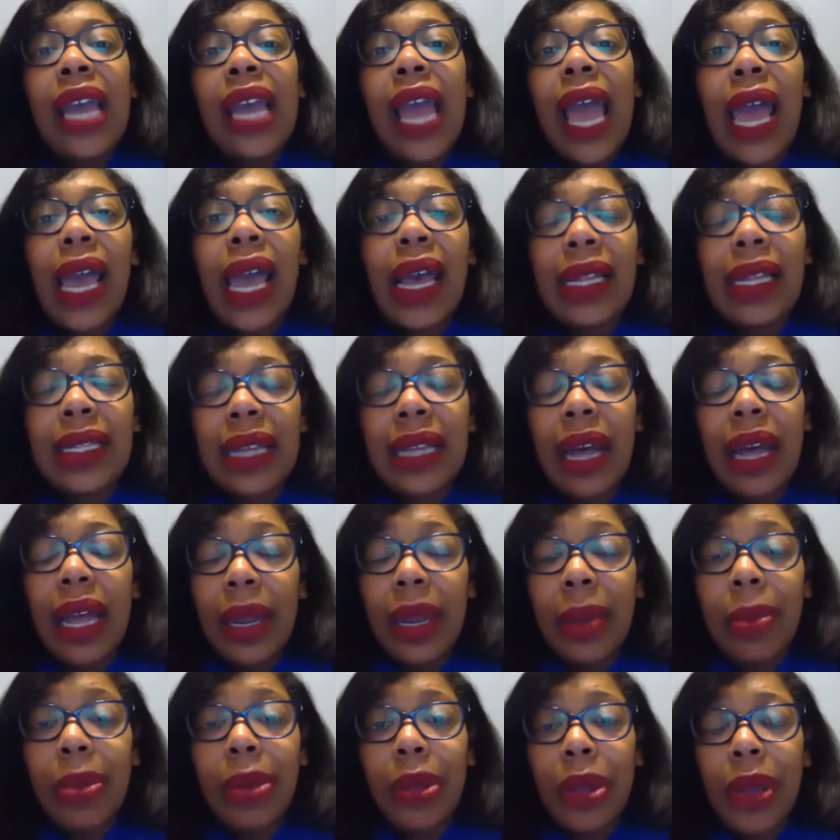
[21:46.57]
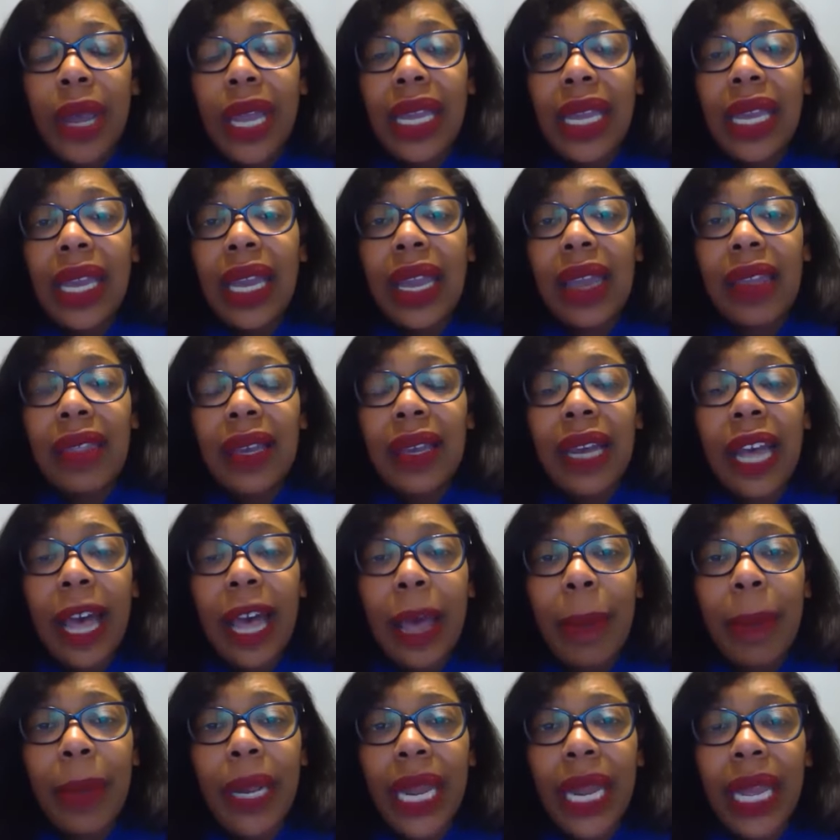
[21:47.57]
as an employee in the
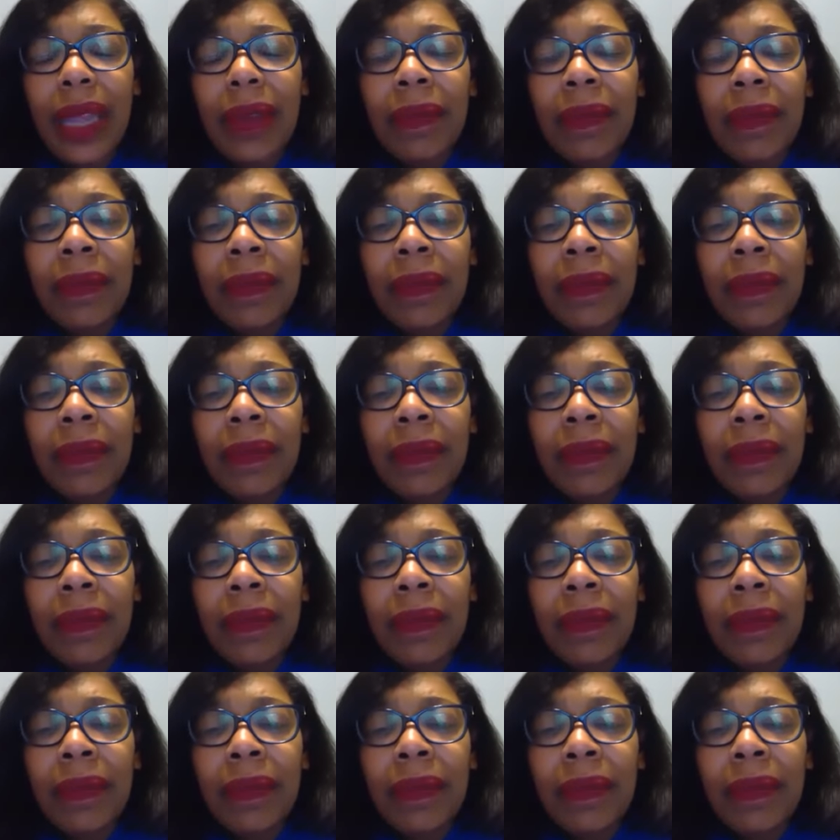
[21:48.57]
company.